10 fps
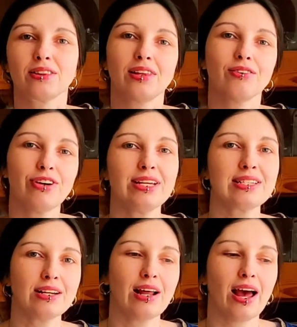The
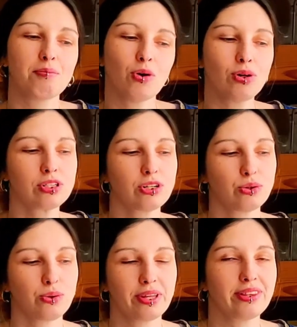reason I'm also
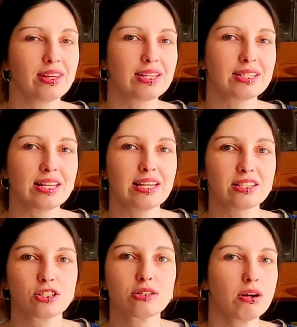doing this
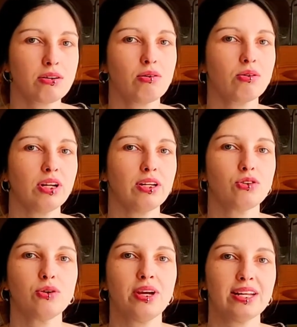is not only
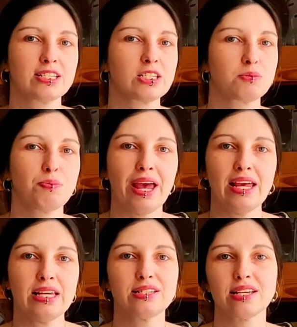to get
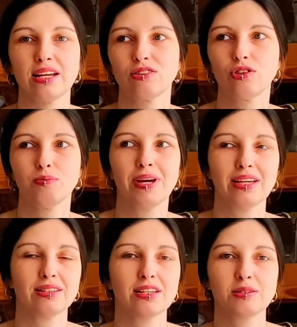space and to
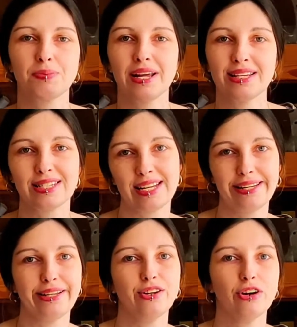make this place
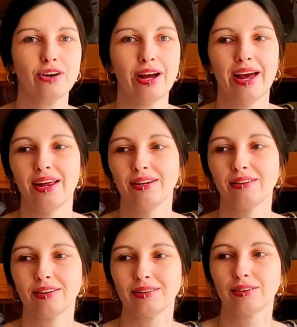cleaner
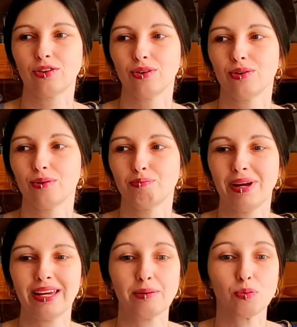and to
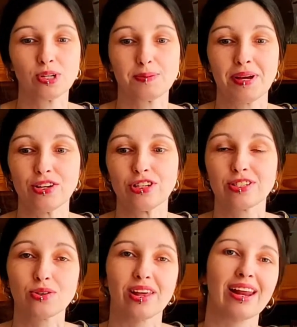make it more spacious
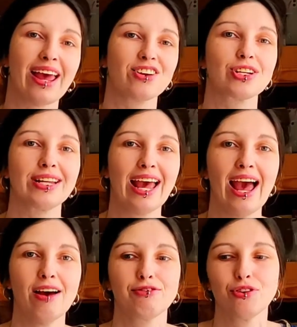so that I actually
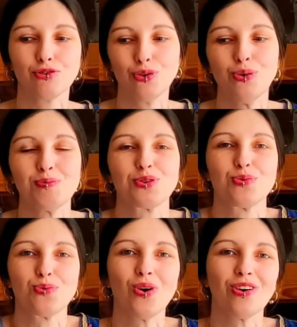have the room to
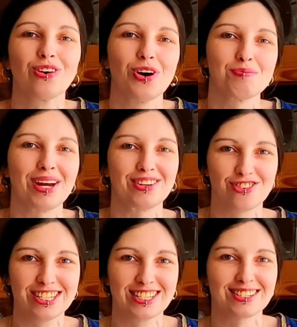work on my
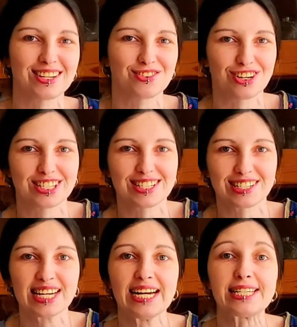dresses and dress
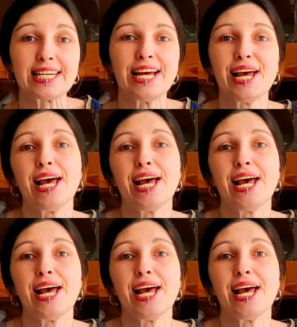designs.